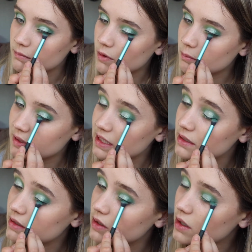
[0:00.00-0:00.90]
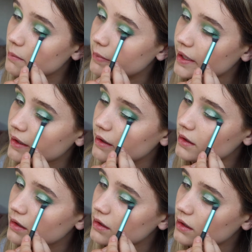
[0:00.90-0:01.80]
complete the look a bit.
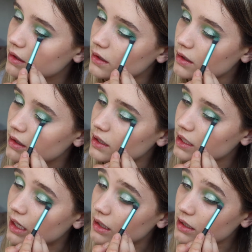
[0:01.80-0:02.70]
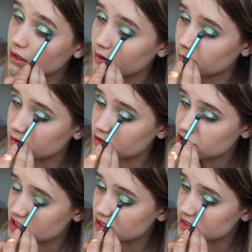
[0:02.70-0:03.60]
And now I'm going to go in with those
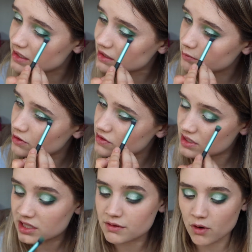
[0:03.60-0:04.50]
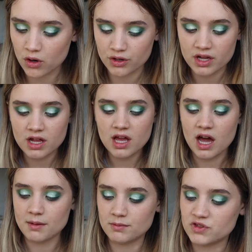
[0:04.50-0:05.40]
shades again that we used earlier on,
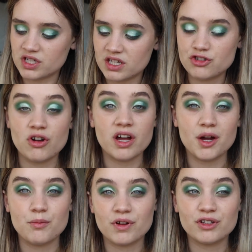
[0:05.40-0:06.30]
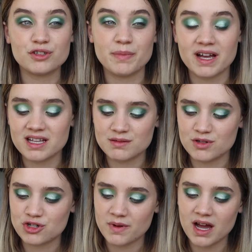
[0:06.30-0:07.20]
and I'm just going to try and bring those back in to make
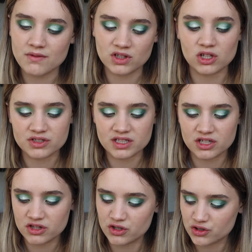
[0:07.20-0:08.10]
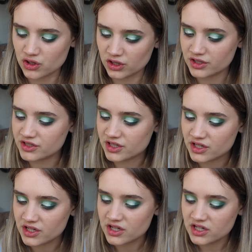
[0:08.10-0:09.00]
sure we haven't lost any of those colours.
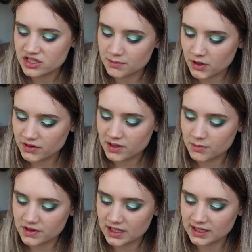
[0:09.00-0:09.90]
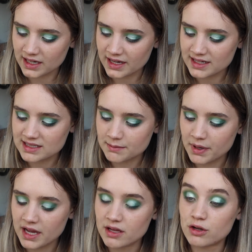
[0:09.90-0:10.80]
So I'm going in with that nice
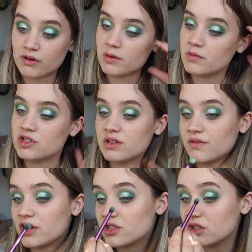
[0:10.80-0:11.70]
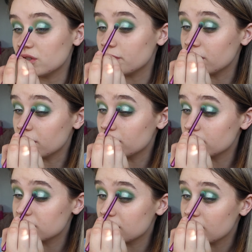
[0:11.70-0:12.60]
pale green, which is the first colour we
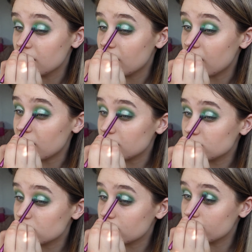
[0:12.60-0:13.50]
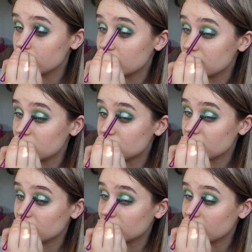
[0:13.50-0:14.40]
used, and I'm just really
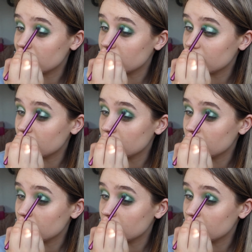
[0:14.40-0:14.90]
gently